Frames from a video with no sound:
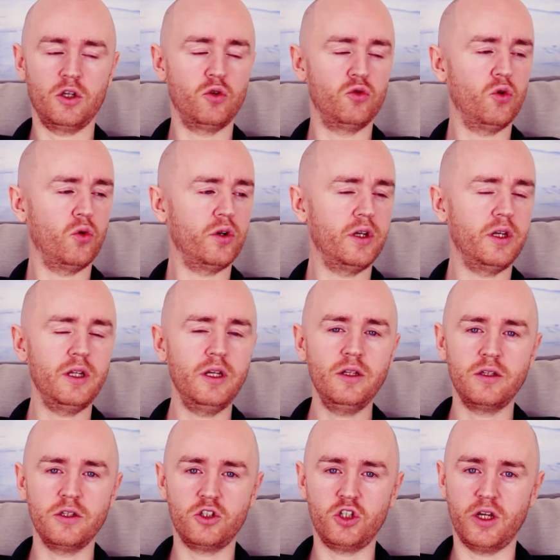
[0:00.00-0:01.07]
You don't need
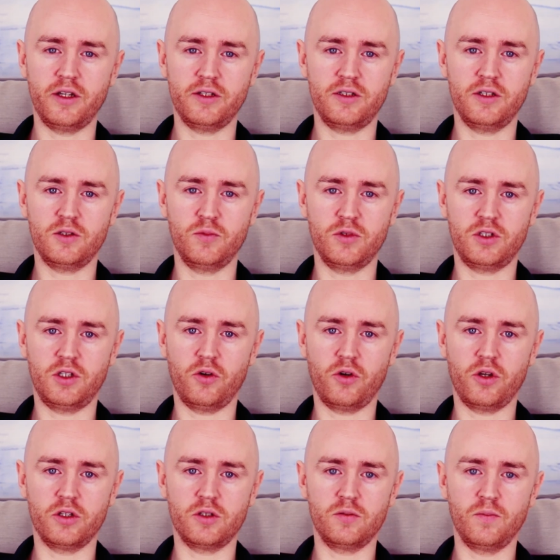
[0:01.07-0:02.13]
to chase this
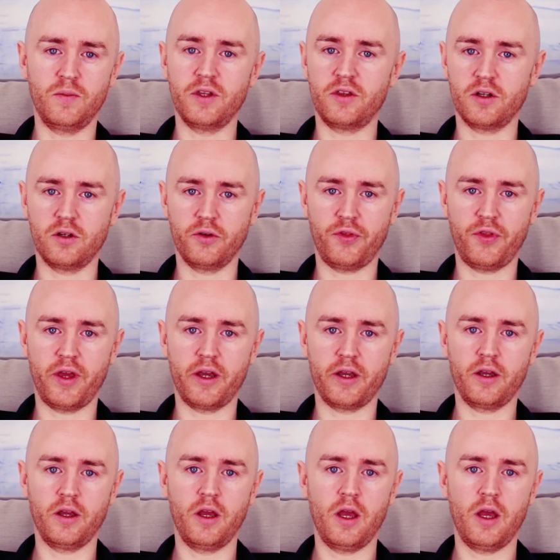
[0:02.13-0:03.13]
mysterious, mythical thing